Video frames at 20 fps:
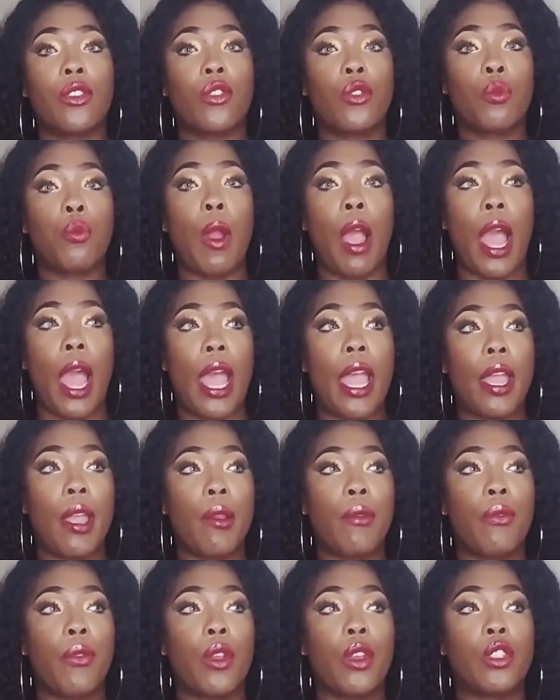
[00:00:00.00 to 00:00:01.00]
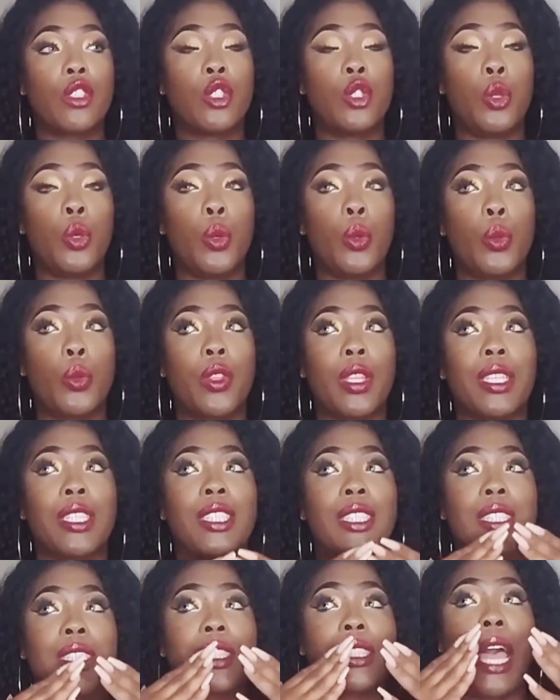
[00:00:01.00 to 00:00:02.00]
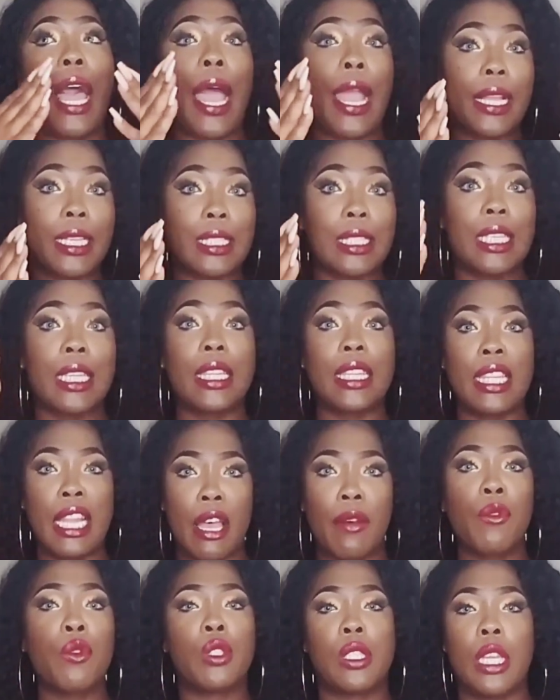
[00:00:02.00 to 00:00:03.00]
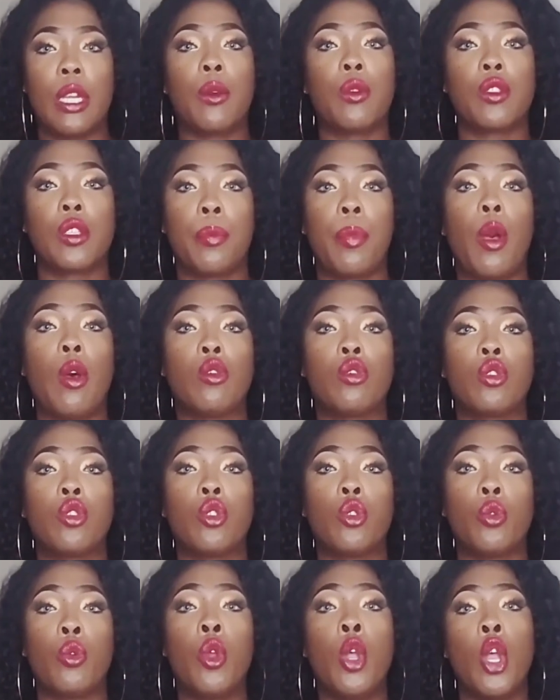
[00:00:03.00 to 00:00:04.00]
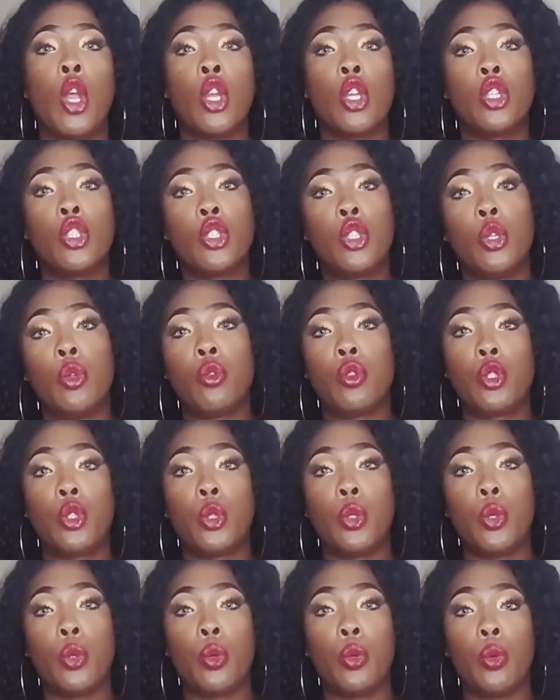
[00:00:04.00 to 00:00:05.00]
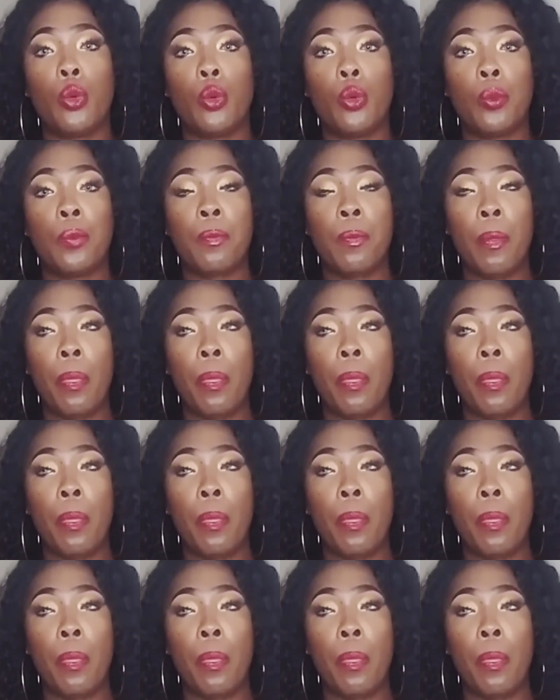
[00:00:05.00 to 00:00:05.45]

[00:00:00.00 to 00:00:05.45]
thrive to the heights and levels that it was supposed to due to